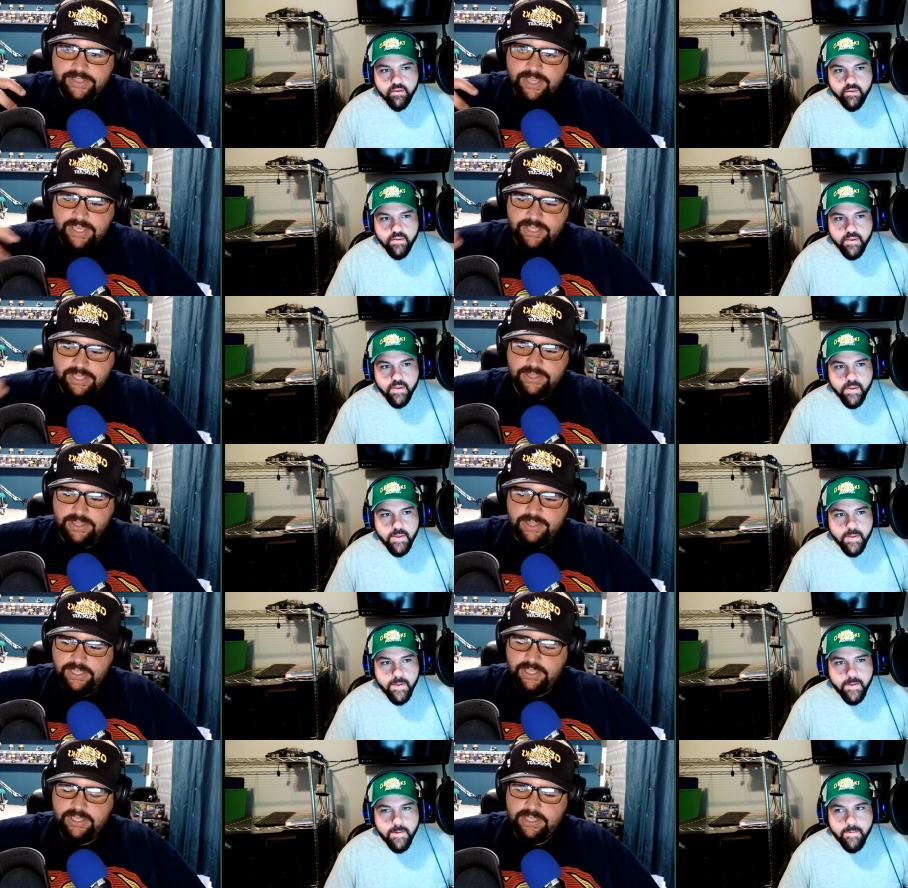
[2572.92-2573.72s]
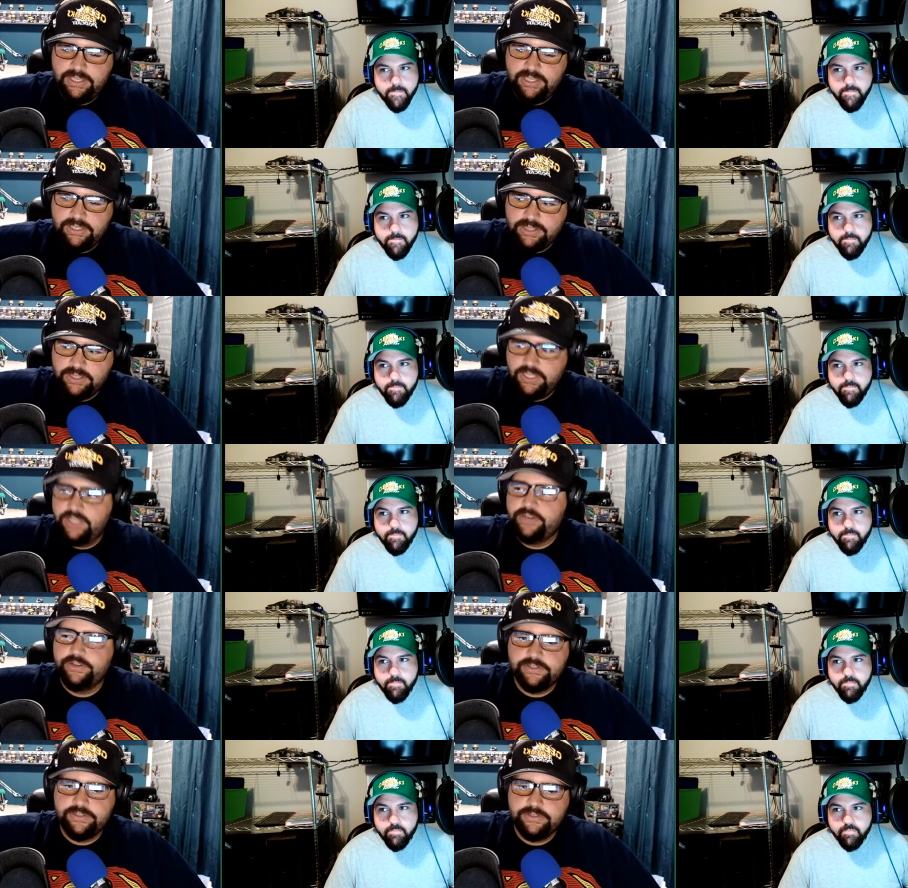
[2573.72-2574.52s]
Speaker 1: hit the
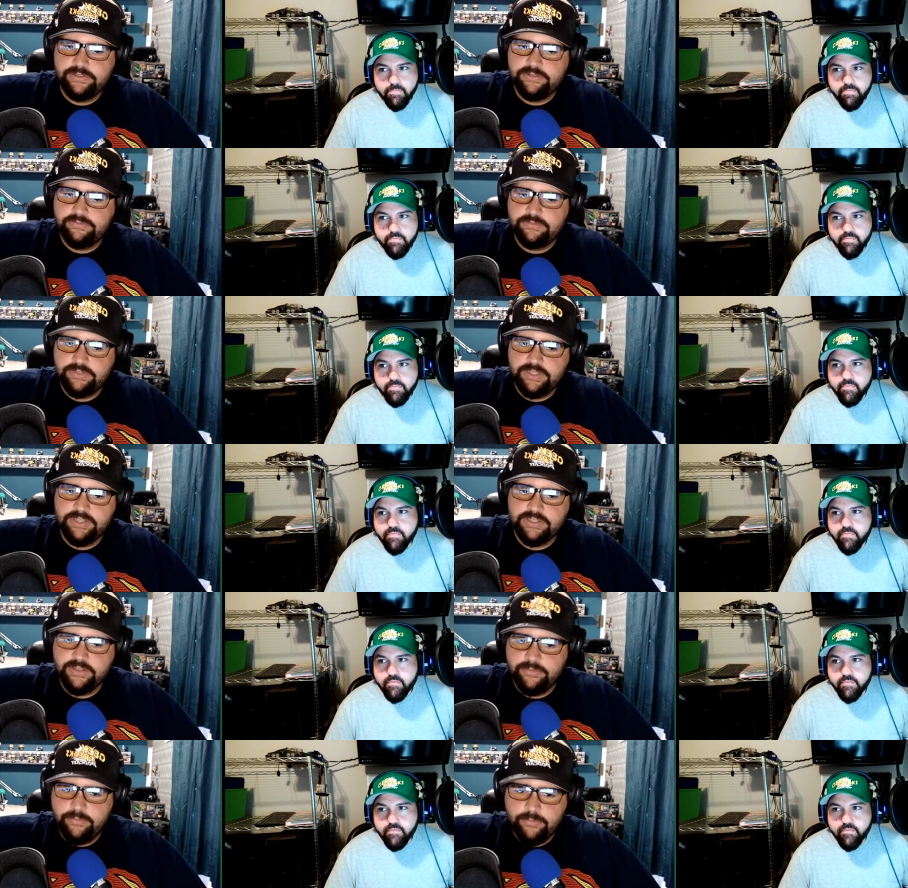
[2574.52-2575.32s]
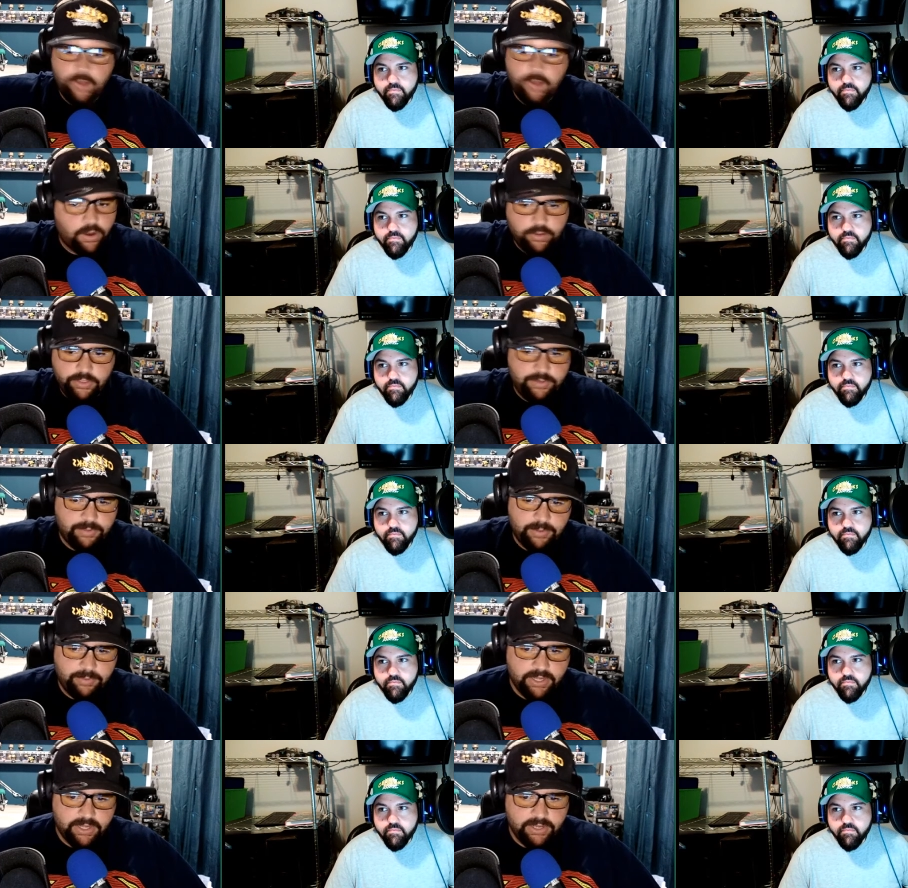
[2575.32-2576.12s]
theater system harder than
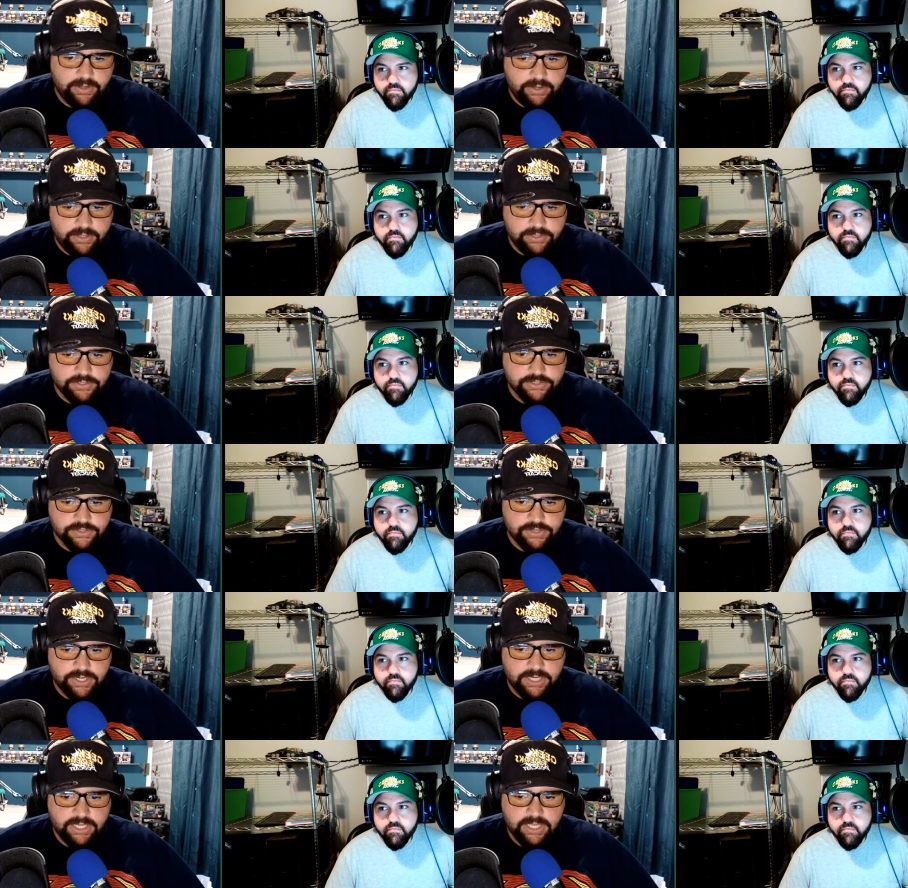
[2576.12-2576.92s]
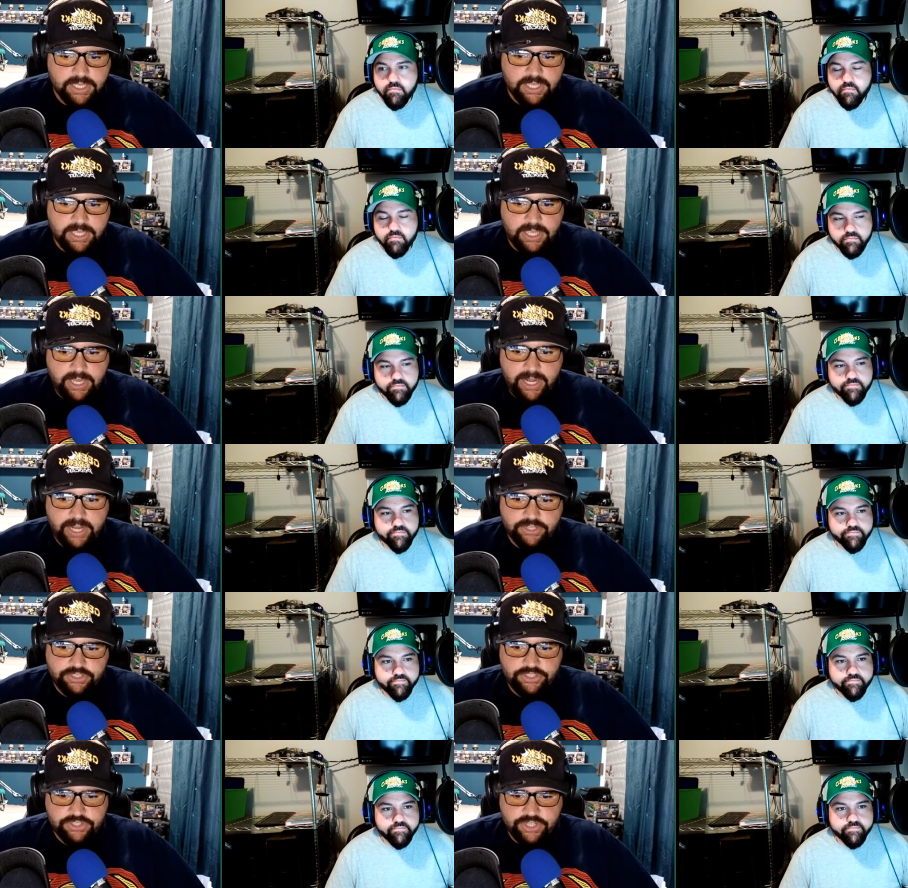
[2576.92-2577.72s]
probably any other industry, and
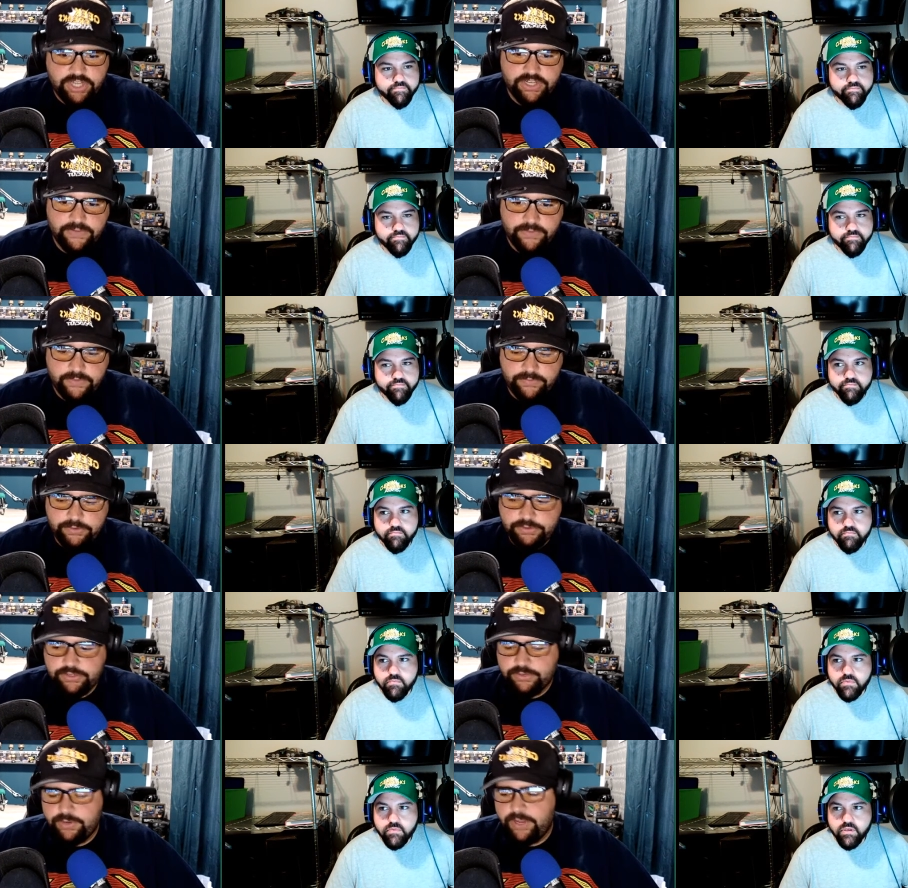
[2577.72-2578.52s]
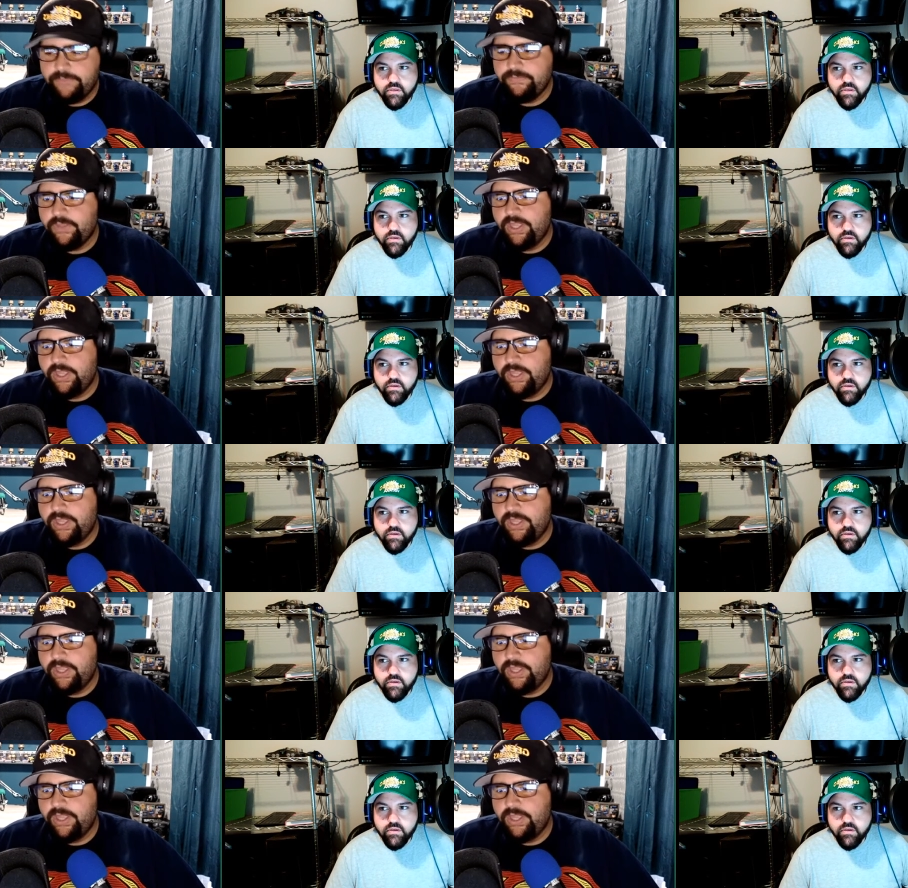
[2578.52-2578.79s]
actually has changed it for the future. Right.